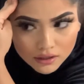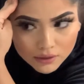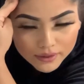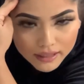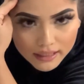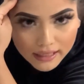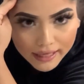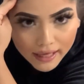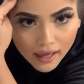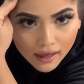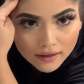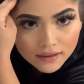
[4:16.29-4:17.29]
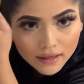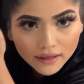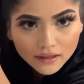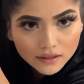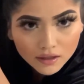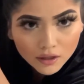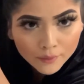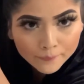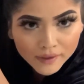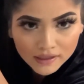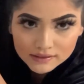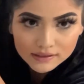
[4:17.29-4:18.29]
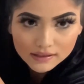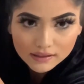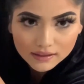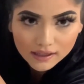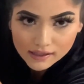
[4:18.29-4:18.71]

you can get at like a Mexican